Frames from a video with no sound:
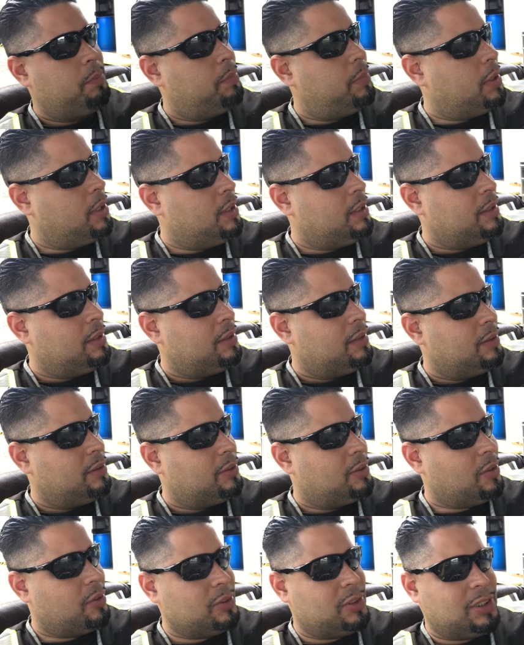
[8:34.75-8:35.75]
But
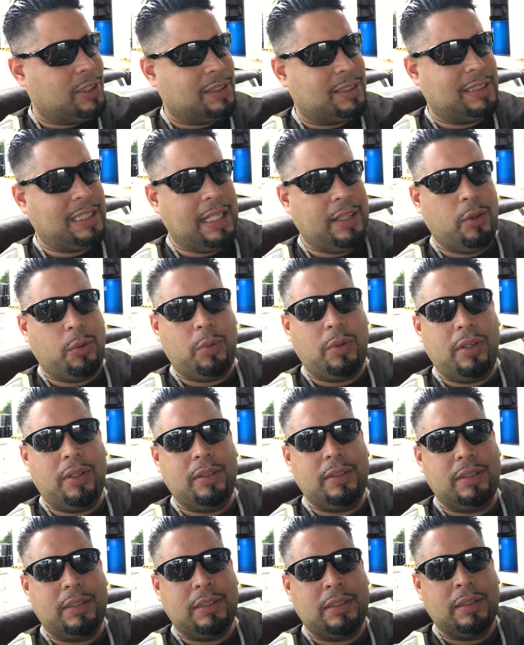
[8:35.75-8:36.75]
don't just say the
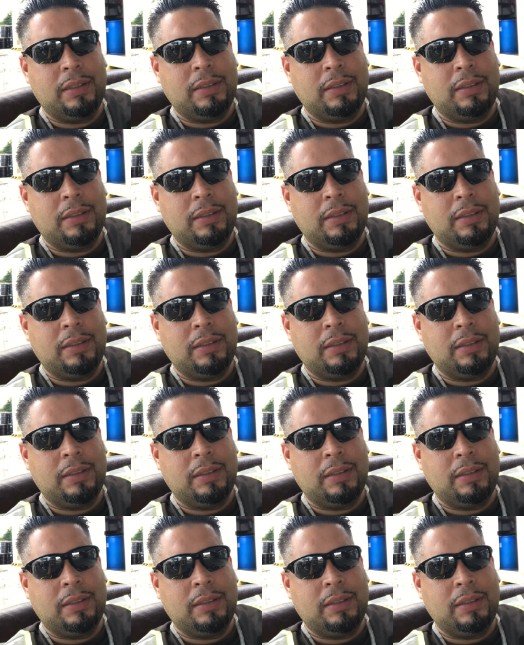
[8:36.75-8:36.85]
words.